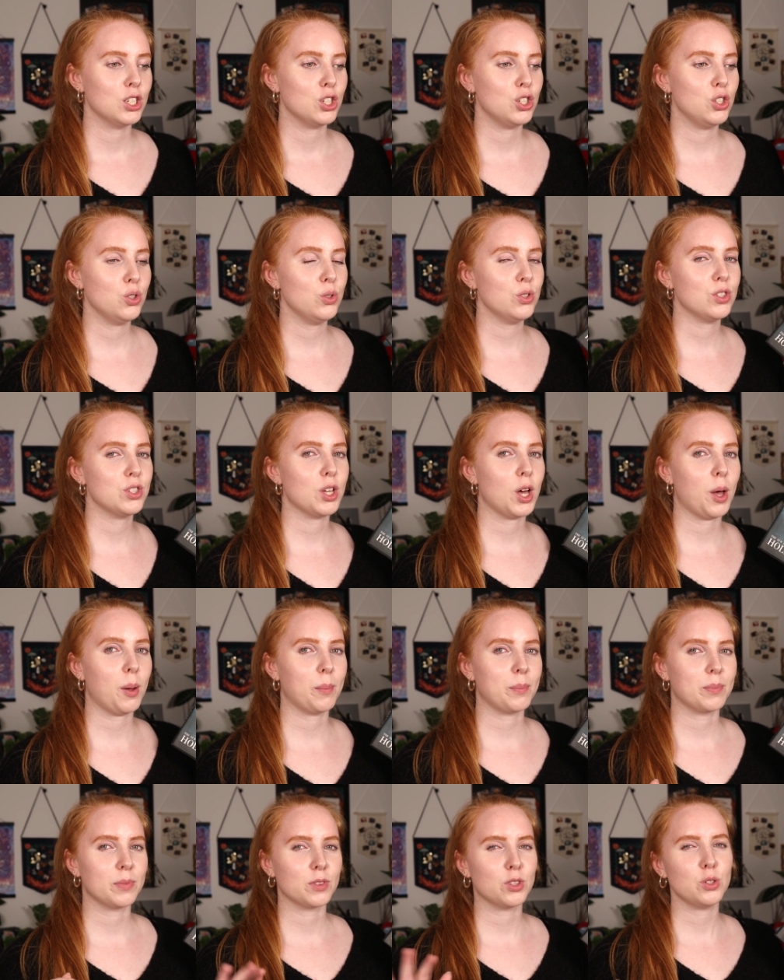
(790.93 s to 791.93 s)
do
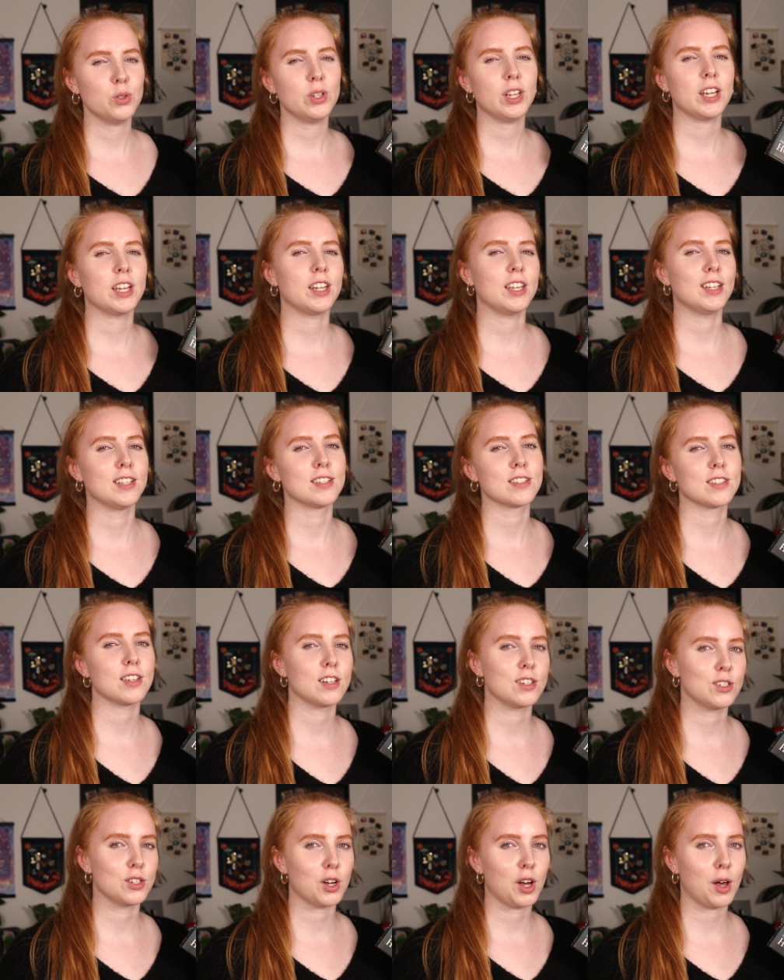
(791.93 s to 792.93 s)
like an
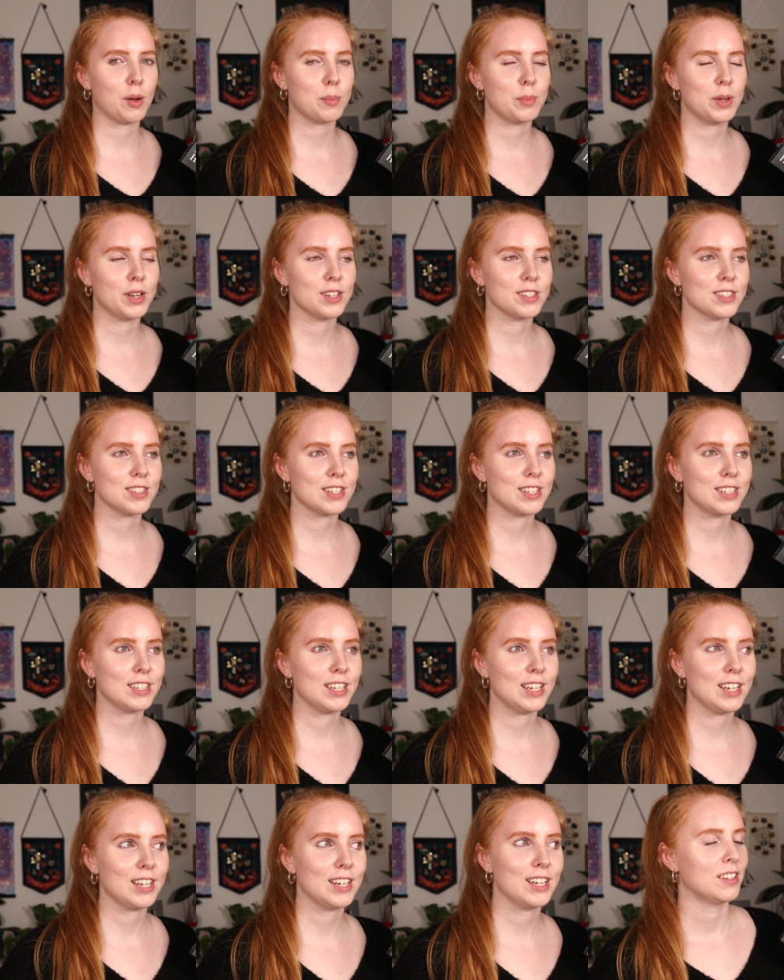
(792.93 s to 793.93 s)
inside job,
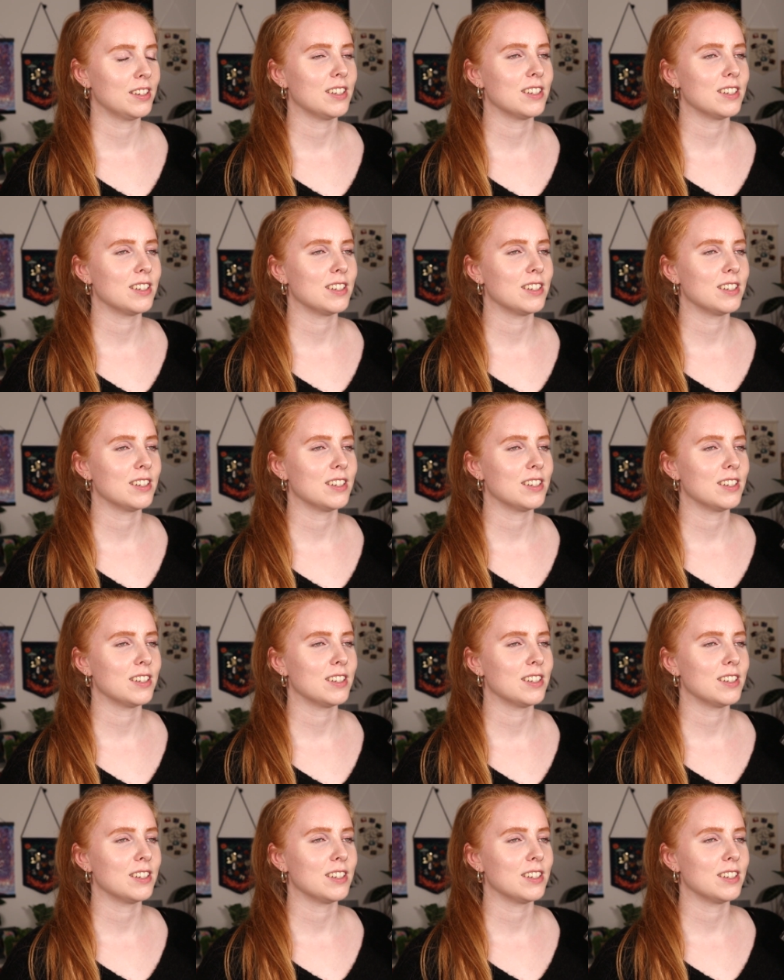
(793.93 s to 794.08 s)
basically.